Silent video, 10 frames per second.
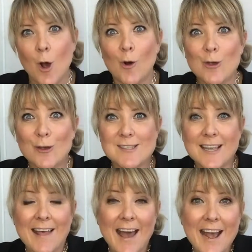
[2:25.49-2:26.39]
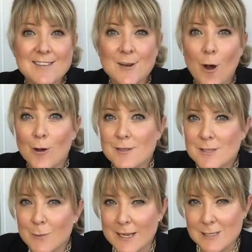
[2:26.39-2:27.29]
or using that as an
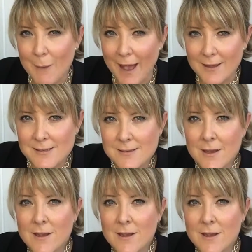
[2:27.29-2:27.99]
ensuite space.